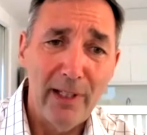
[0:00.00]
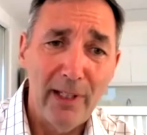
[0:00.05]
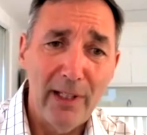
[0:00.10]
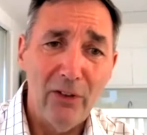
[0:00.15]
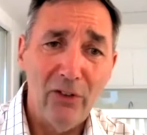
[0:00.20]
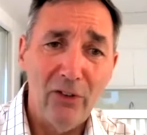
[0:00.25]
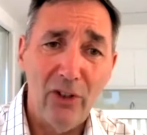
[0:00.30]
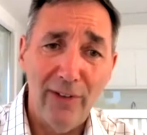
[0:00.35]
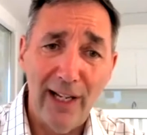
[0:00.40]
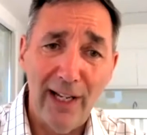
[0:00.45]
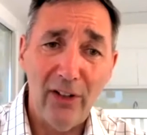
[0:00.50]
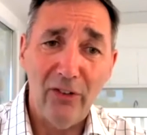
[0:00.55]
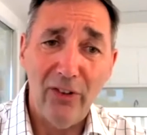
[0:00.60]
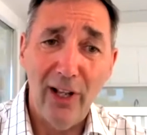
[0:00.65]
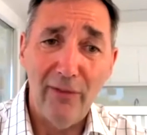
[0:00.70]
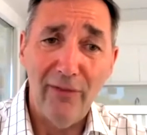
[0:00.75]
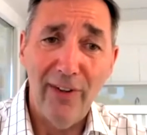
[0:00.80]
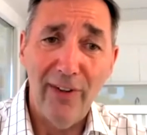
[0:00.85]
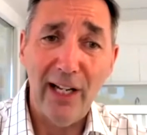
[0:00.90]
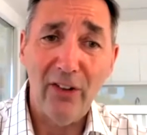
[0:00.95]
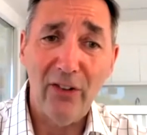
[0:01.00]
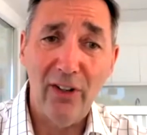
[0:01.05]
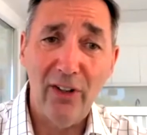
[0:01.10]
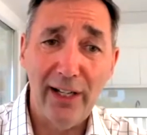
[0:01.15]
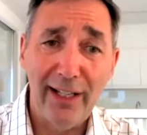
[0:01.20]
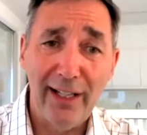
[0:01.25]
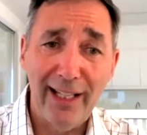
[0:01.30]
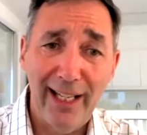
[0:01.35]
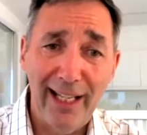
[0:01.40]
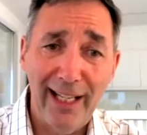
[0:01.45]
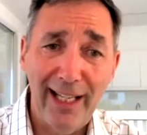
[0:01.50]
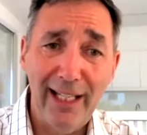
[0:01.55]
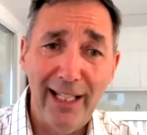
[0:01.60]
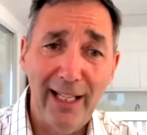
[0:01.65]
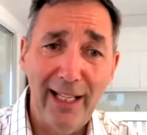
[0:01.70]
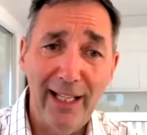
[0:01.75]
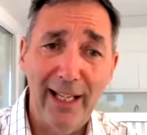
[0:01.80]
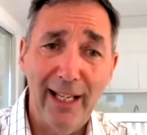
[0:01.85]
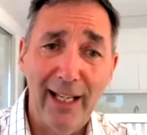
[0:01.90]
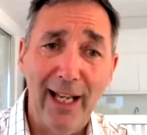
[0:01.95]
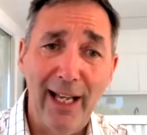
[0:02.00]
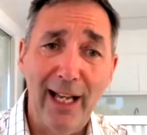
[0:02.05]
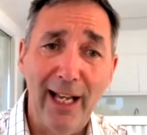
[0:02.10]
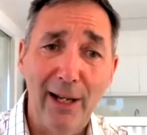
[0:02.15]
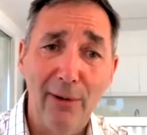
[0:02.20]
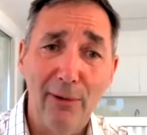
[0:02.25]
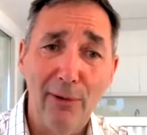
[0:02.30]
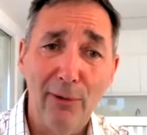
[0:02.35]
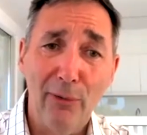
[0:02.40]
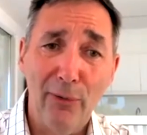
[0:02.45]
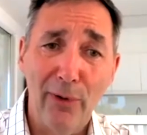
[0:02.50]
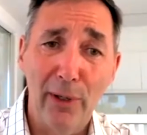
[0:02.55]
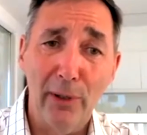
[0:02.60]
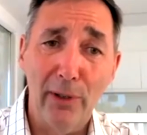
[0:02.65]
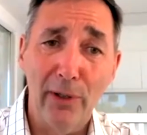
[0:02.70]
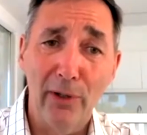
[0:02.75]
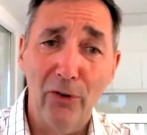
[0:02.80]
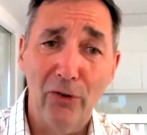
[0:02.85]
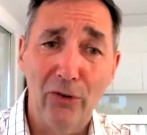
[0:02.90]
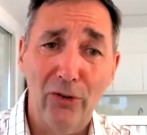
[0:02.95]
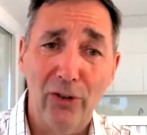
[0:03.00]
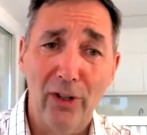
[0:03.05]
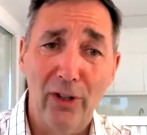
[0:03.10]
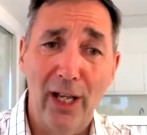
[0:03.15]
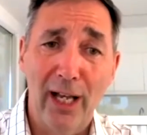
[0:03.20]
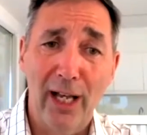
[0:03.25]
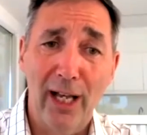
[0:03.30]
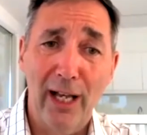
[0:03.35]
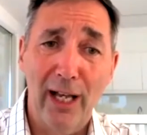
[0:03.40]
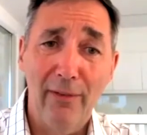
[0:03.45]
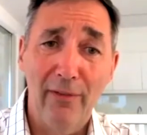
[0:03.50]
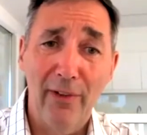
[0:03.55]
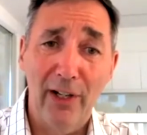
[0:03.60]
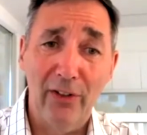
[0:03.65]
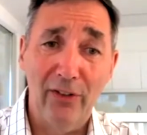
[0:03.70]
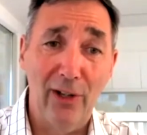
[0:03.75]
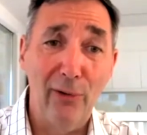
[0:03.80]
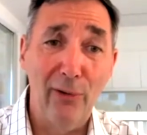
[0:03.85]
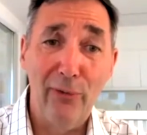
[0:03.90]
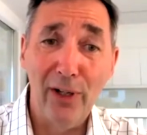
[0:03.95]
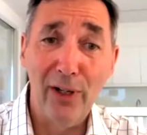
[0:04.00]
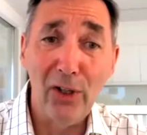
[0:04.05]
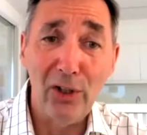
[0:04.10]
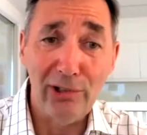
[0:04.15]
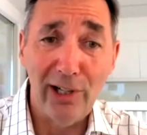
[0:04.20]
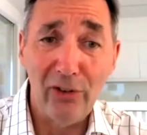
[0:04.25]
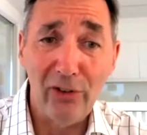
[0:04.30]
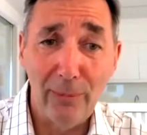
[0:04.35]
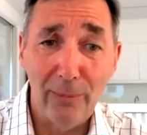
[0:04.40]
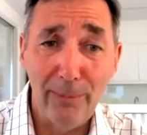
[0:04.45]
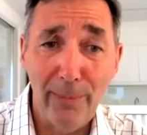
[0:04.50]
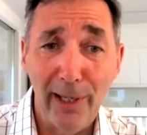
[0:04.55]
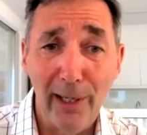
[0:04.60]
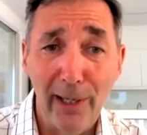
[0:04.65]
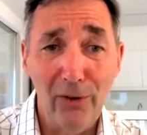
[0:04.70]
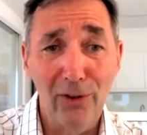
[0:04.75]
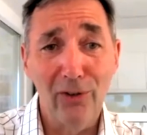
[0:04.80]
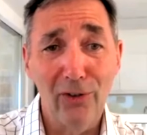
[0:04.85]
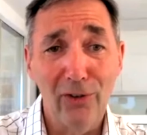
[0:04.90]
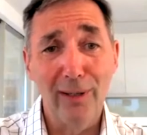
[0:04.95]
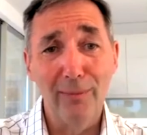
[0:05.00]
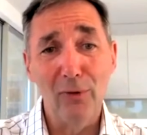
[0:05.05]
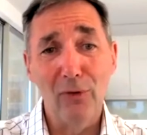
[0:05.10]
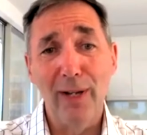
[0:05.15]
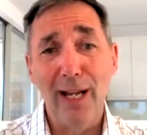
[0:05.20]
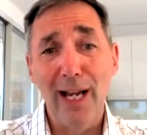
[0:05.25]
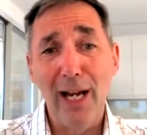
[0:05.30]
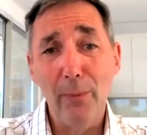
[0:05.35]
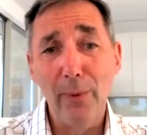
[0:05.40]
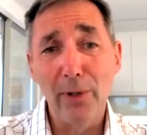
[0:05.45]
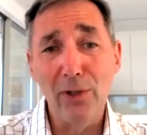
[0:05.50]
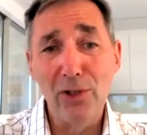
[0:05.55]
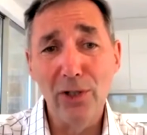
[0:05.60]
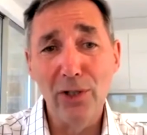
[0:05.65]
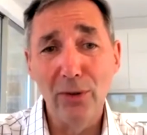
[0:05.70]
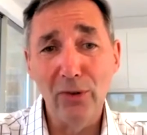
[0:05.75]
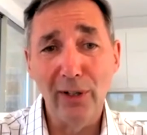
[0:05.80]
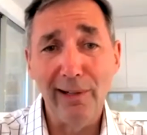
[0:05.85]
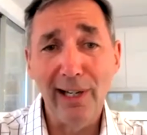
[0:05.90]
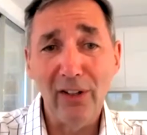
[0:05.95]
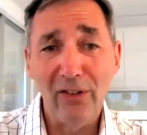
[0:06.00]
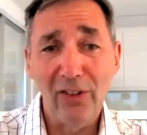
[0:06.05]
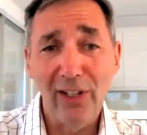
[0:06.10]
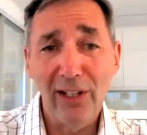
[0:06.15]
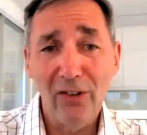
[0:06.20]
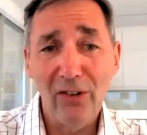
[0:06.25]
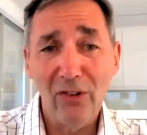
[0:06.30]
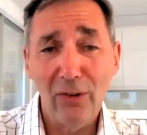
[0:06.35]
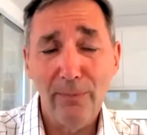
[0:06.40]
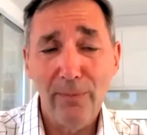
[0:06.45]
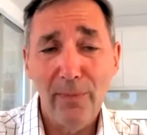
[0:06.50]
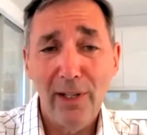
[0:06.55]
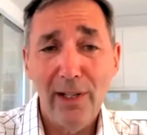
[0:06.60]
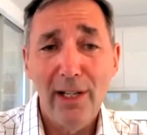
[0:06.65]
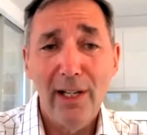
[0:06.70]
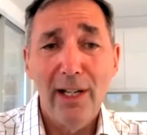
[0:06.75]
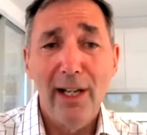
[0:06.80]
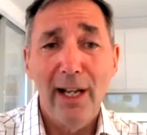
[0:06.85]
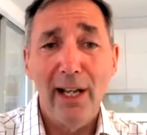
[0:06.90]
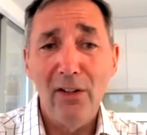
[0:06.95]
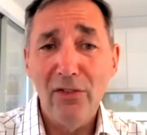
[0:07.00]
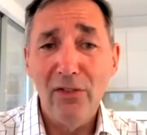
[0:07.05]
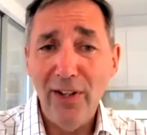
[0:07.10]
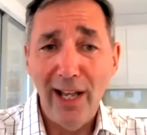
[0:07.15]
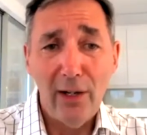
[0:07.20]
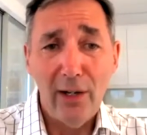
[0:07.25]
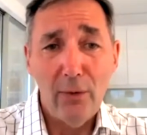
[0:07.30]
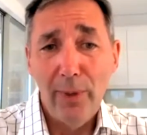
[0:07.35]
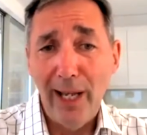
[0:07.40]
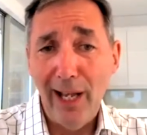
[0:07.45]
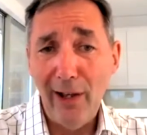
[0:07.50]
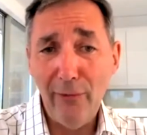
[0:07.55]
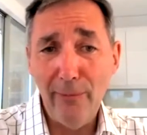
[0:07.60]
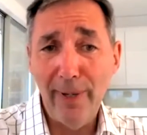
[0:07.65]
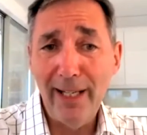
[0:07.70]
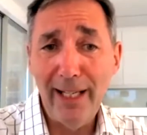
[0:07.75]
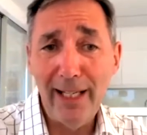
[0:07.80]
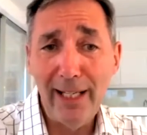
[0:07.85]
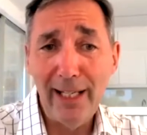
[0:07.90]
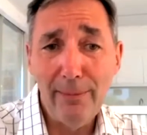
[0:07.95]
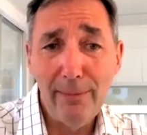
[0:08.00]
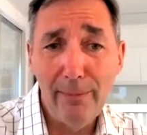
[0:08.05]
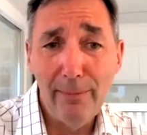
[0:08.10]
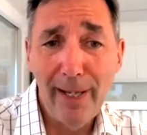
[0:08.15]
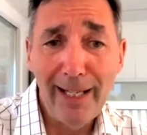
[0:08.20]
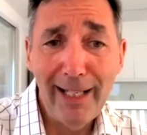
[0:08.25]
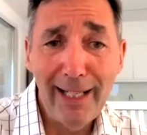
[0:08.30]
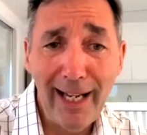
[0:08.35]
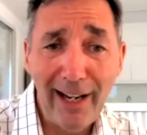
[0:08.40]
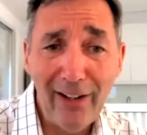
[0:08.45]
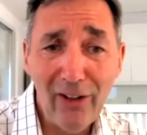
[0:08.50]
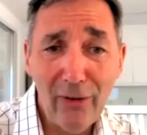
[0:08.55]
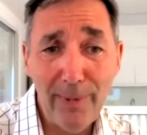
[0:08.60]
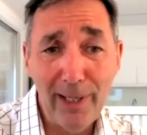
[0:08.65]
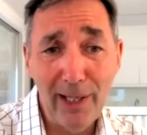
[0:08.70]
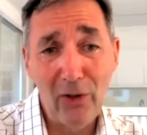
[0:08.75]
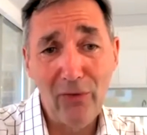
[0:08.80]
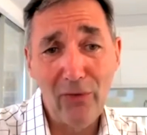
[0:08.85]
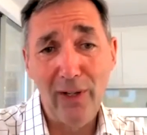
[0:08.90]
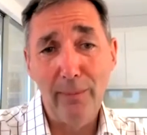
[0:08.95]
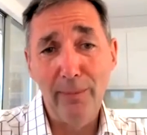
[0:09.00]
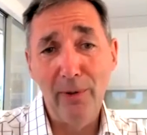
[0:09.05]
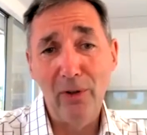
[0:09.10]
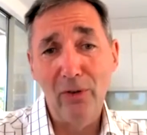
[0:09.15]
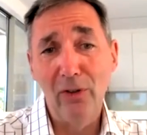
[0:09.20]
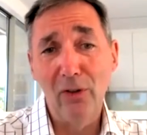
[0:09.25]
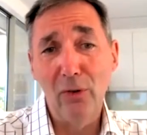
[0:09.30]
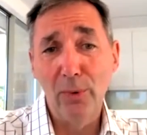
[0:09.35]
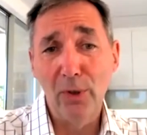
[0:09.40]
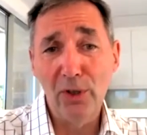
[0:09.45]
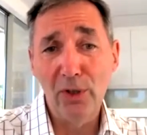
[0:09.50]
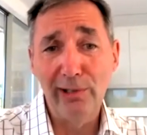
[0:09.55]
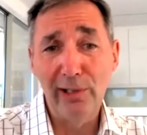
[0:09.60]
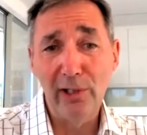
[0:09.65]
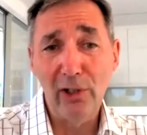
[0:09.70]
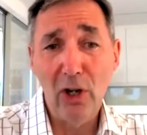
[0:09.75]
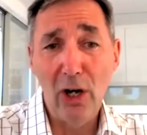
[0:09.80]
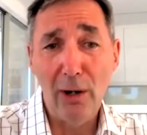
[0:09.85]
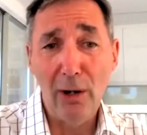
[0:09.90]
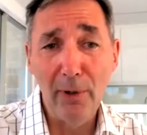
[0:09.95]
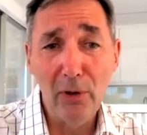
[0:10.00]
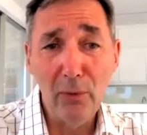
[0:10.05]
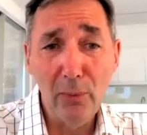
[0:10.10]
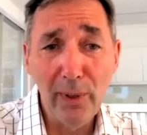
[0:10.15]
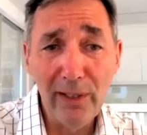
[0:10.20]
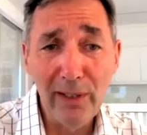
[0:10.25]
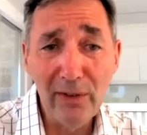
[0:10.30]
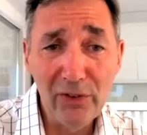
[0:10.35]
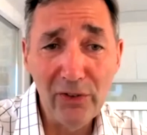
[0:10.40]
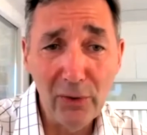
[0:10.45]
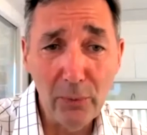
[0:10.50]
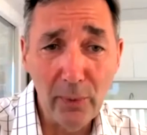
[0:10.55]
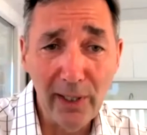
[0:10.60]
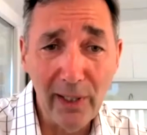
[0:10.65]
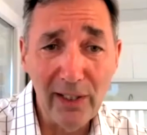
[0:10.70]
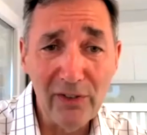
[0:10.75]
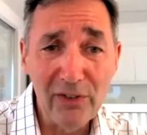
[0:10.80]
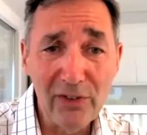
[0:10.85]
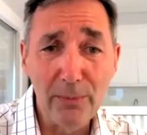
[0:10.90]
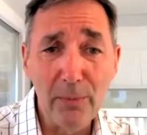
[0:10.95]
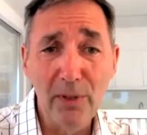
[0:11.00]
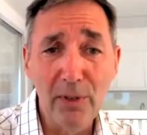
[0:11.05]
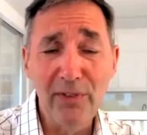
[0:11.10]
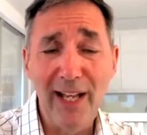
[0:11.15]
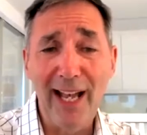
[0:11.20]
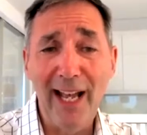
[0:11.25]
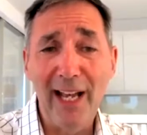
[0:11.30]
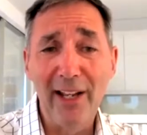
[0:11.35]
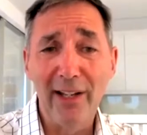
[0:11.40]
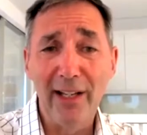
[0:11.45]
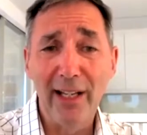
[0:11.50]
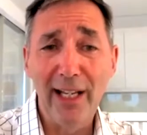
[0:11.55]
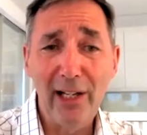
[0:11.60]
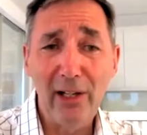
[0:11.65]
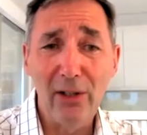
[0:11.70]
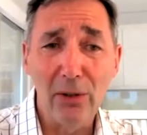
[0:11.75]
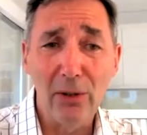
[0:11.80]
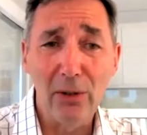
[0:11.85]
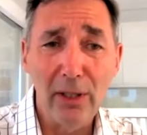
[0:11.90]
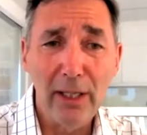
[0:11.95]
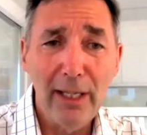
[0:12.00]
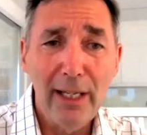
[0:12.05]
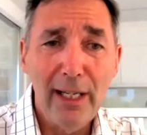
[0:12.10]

So that's our that's our key uh, focus. Uh, that's our filter, I suppose, in terms of how we choose our assets. And then we have many, many aspects of our business which are in common with, with, with Ed at HICL.